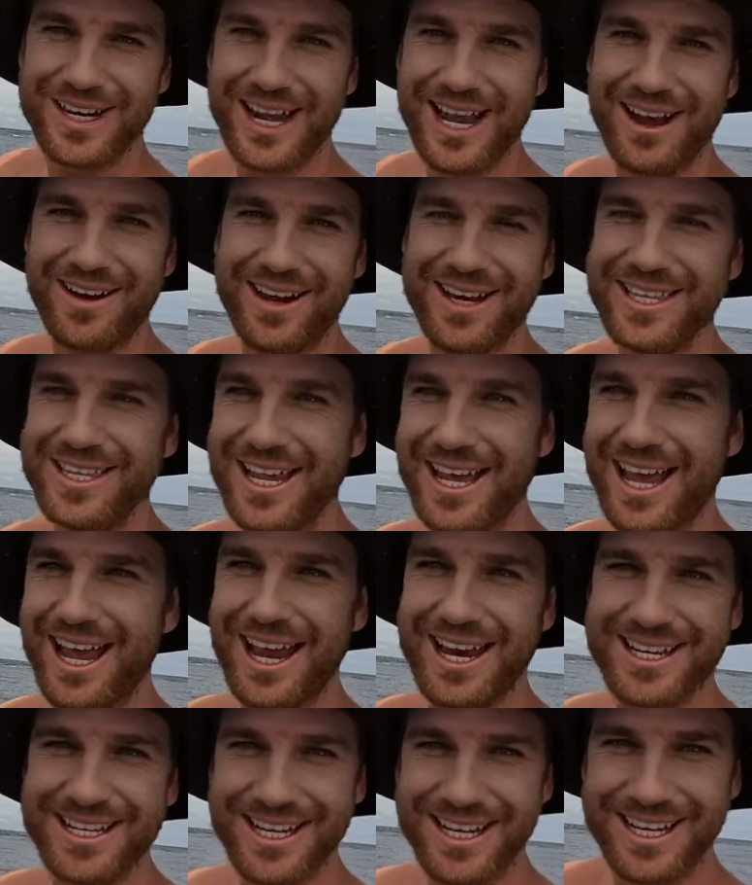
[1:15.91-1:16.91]
are now in there
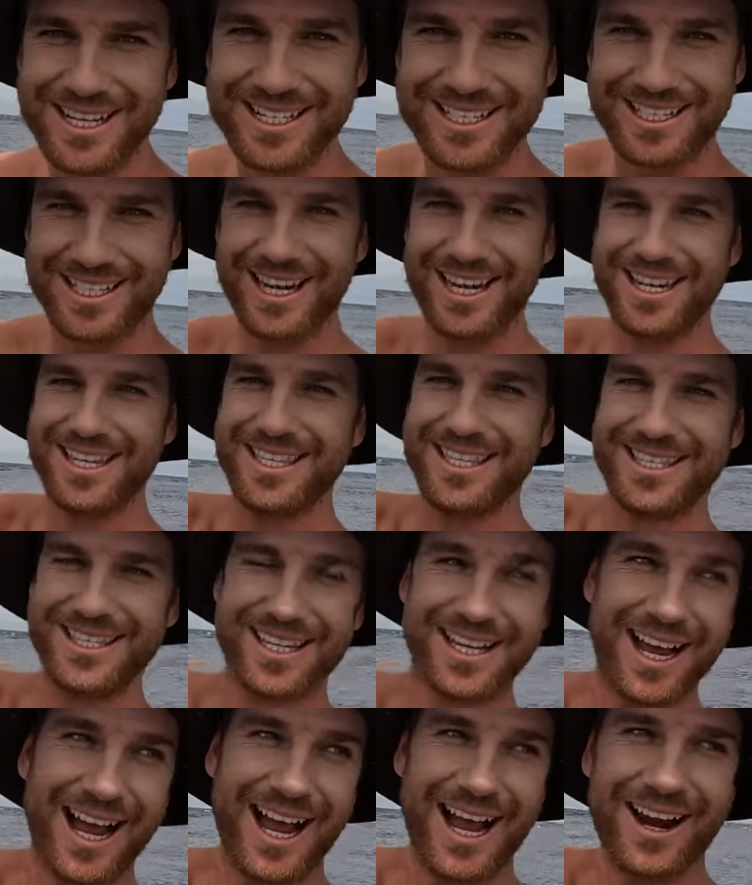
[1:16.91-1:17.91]
and you can see this
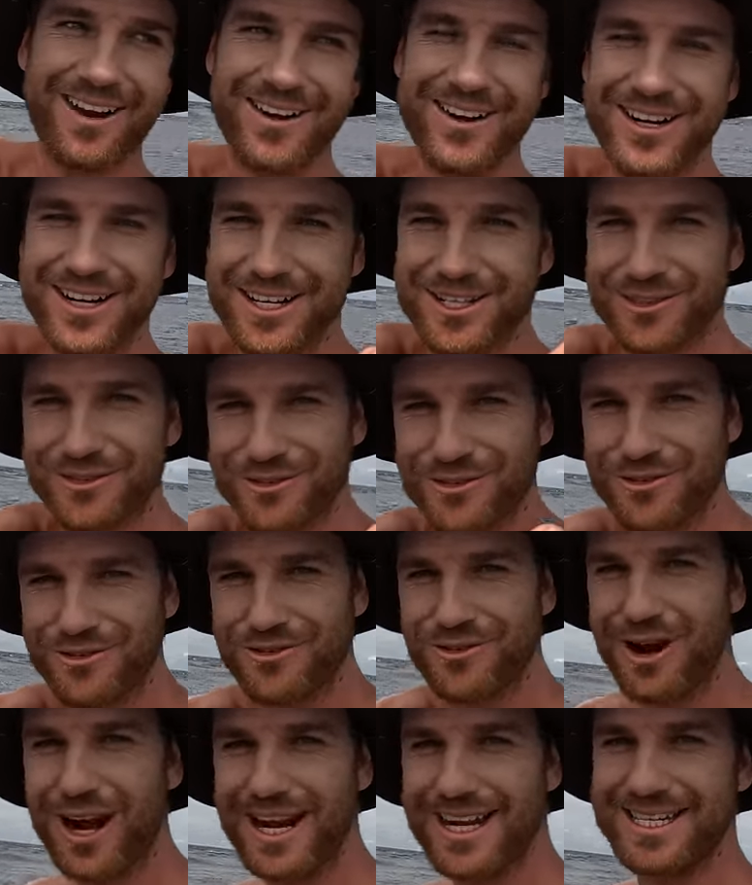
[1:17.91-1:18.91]
current is
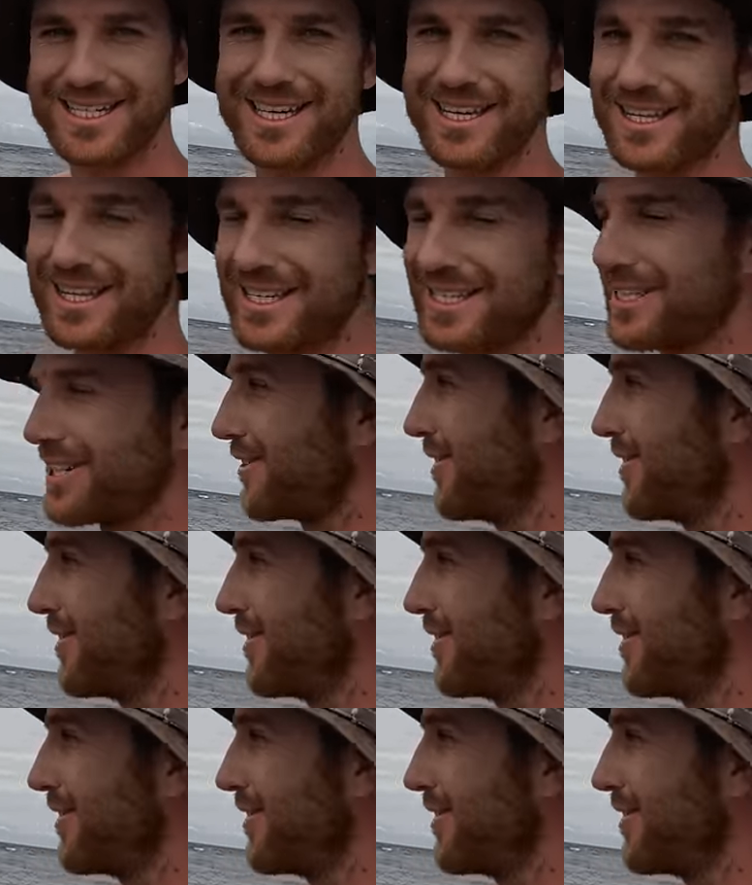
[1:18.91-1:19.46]
racing this